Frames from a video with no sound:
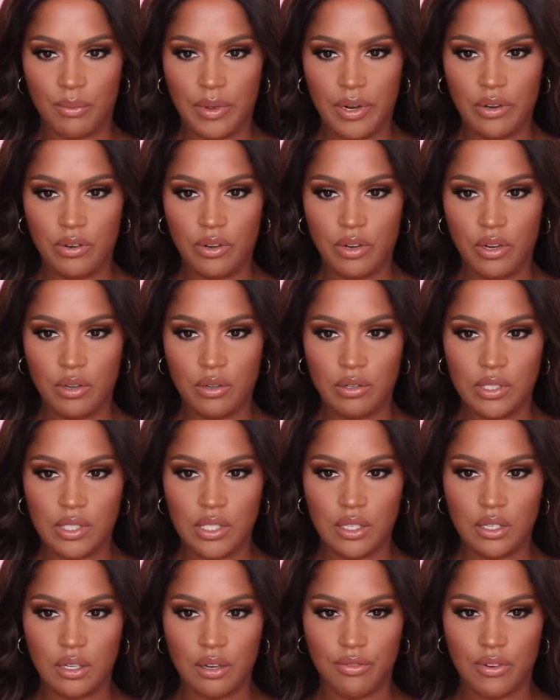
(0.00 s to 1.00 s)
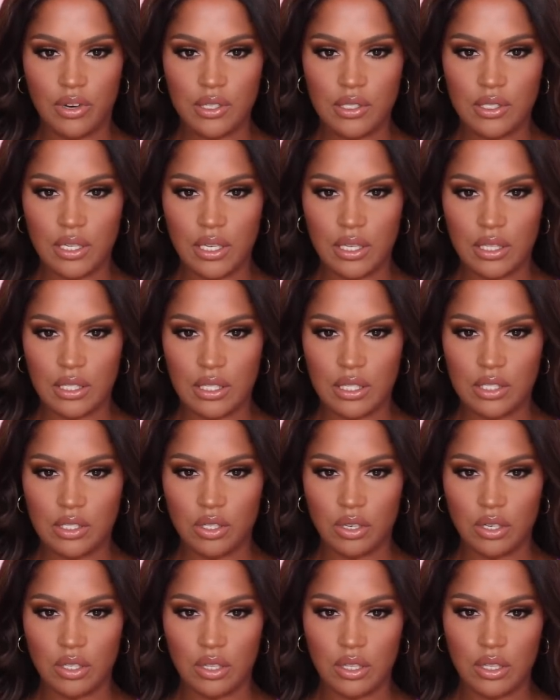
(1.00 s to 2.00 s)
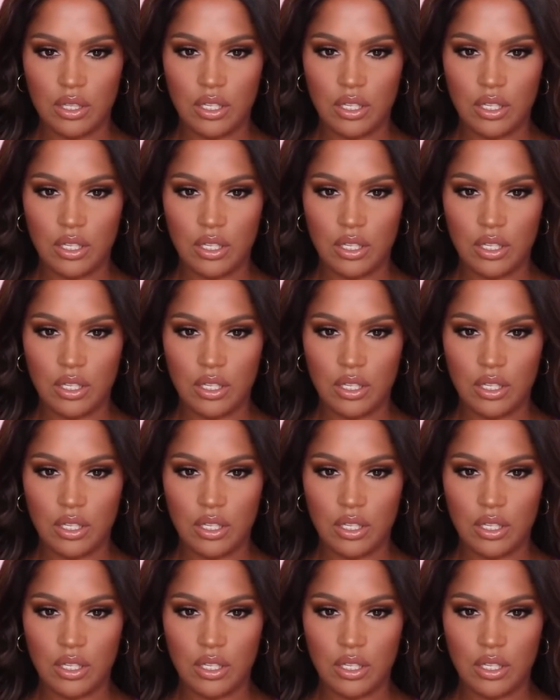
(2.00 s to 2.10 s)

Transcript: I don't know. See the difference? Like, these are a